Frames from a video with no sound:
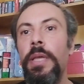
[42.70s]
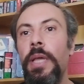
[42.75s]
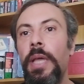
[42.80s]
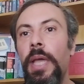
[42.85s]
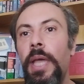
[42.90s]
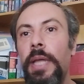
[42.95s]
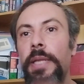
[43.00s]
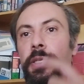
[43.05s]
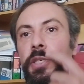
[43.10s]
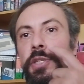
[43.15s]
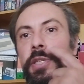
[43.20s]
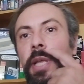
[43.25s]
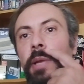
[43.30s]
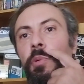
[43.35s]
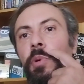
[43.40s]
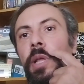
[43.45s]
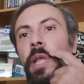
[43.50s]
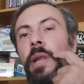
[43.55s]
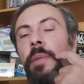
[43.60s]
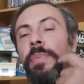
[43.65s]
And today we're
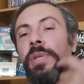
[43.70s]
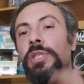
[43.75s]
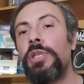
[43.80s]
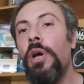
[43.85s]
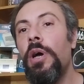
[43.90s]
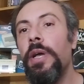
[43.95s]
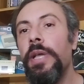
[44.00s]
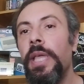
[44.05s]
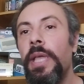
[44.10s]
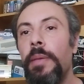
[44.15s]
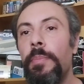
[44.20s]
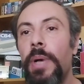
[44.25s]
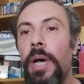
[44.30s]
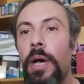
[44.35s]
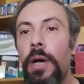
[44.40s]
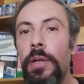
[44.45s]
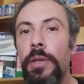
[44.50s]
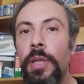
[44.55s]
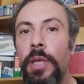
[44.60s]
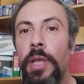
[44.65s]
going to be talking
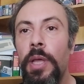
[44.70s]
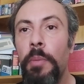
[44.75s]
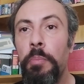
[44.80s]
about